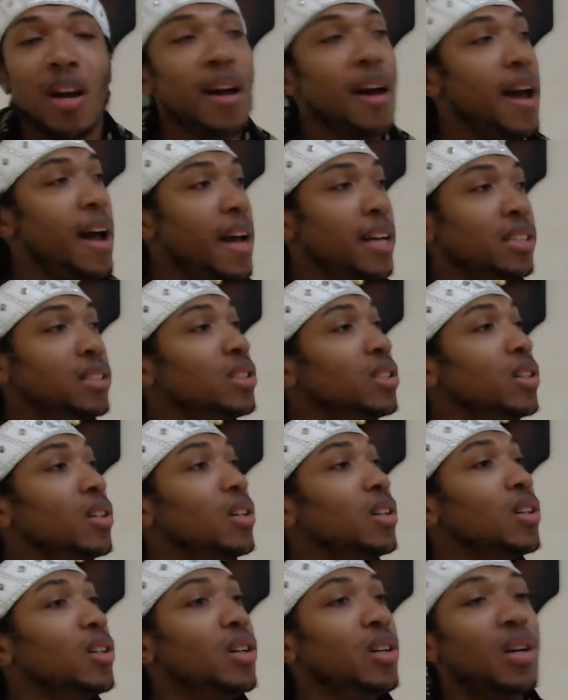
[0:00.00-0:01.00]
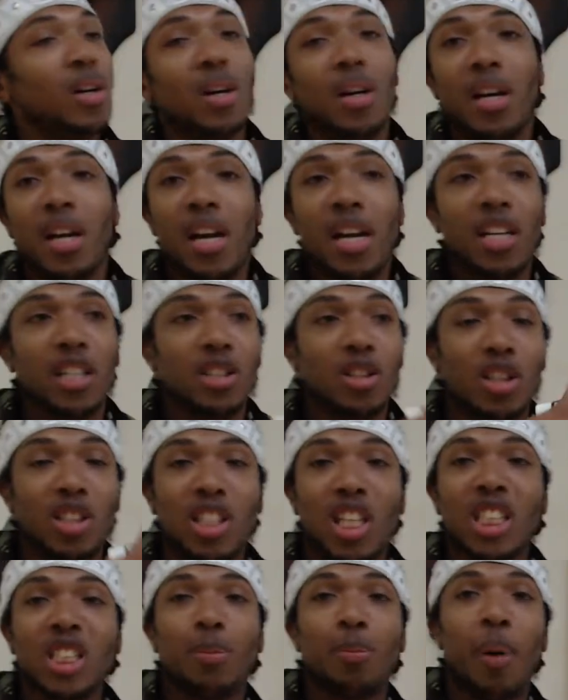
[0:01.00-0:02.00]
And it just
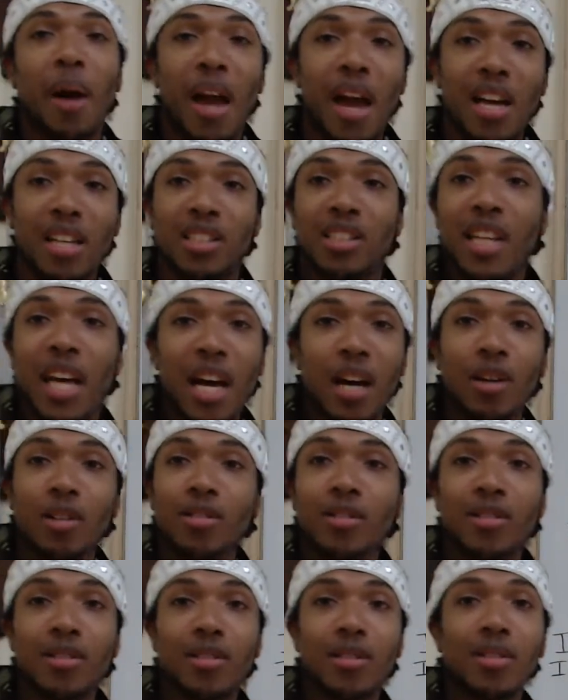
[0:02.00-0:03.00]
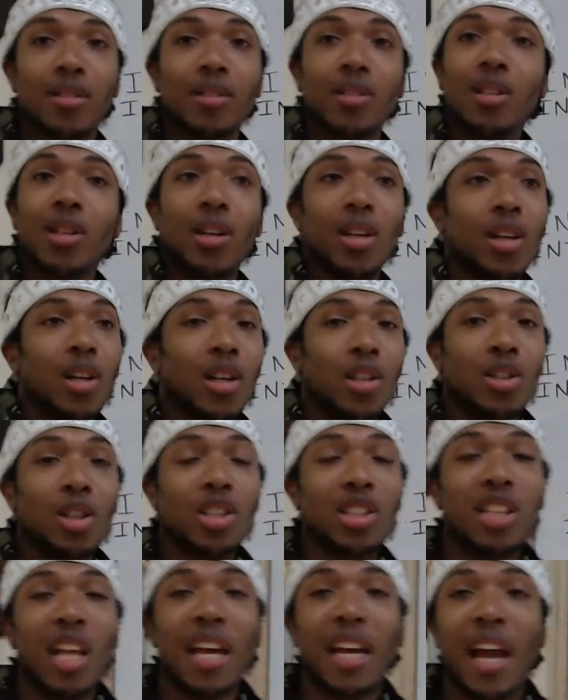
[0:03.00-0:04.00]
gets passed down.
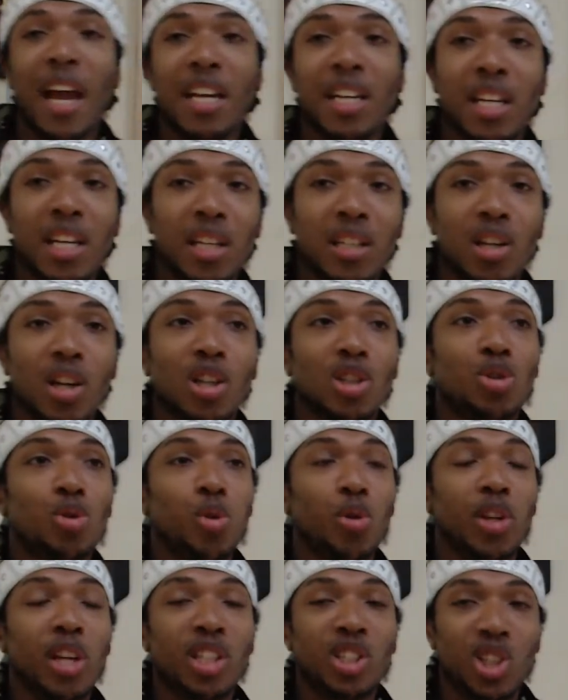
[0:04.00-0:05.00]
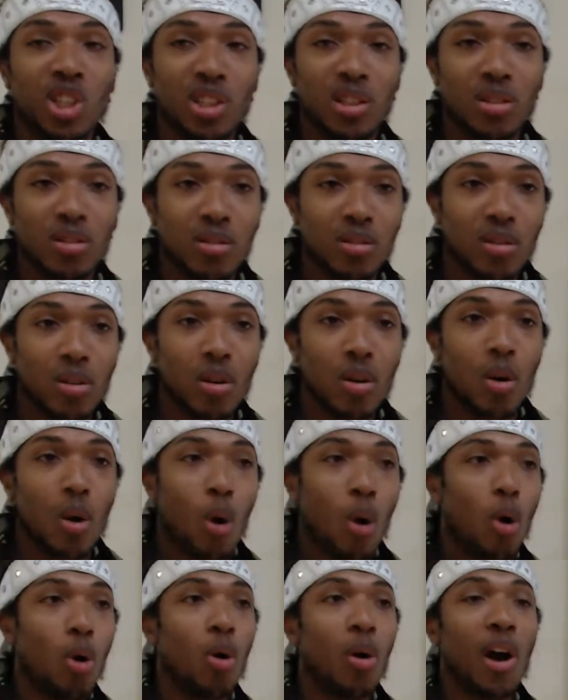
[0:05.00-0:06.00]
Just like any tradition
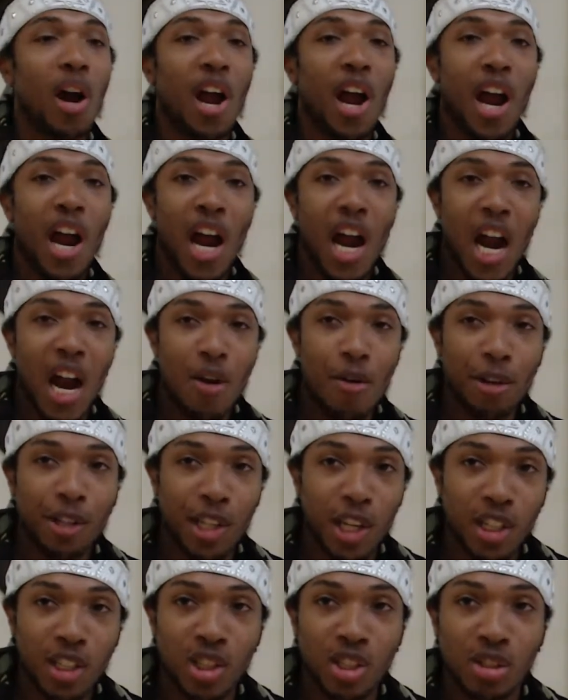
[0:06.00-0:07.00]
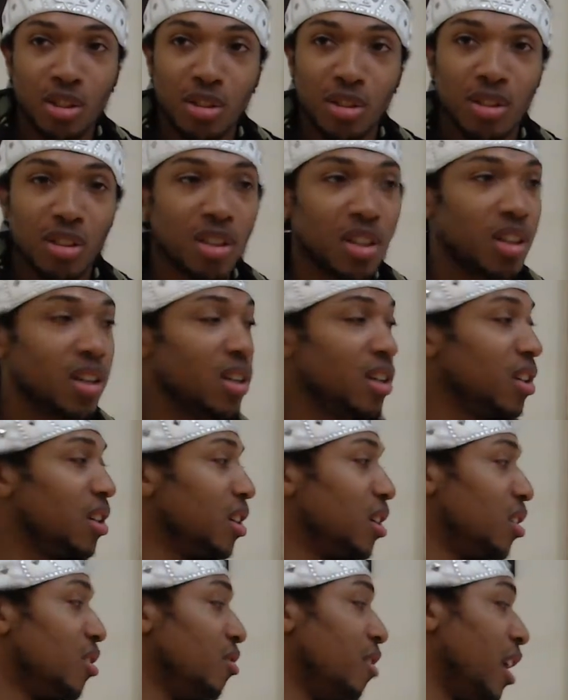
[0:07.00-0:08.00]
or heritage.
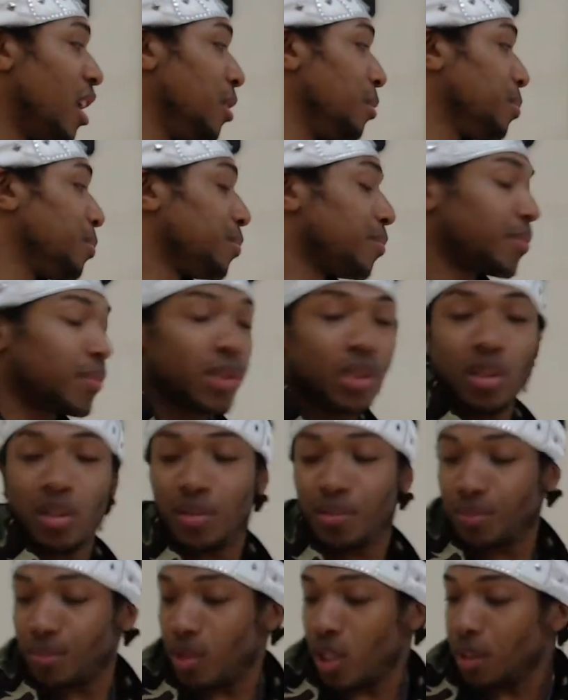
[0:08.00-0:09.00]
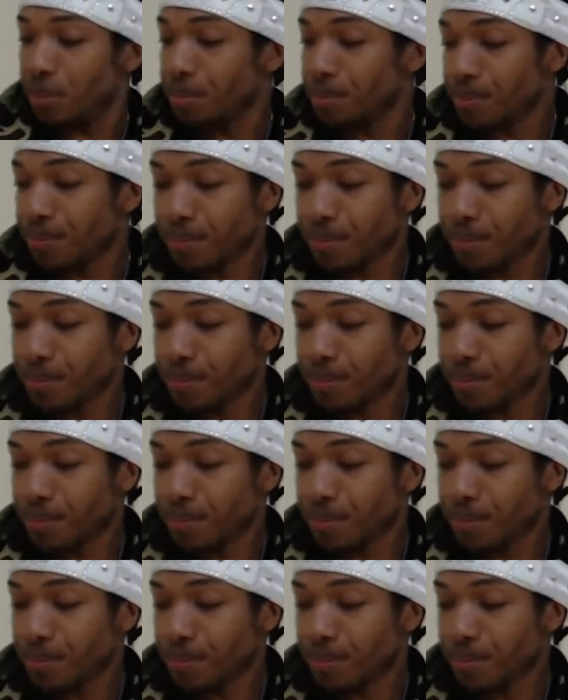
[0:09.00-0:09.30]
Right? Good, right?